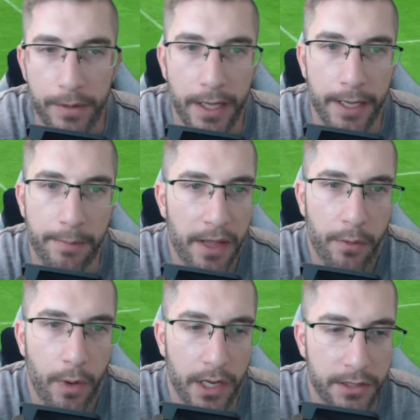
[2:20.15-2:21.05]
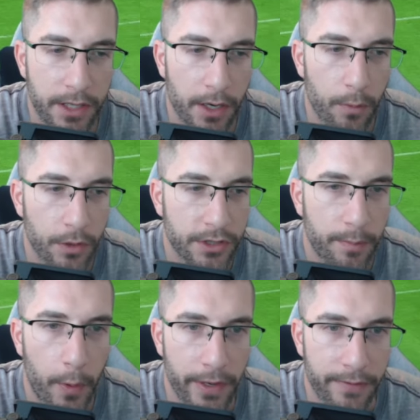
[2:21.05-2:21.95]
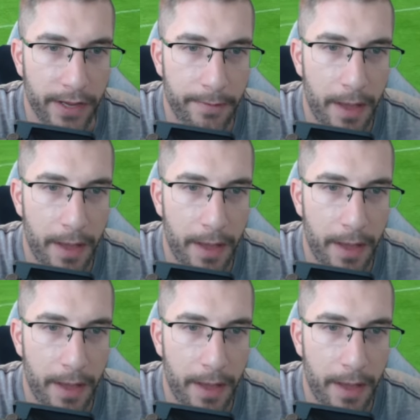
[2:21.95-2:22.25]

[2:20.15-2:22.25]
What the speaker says: Otherwise, you know, what's the point of it?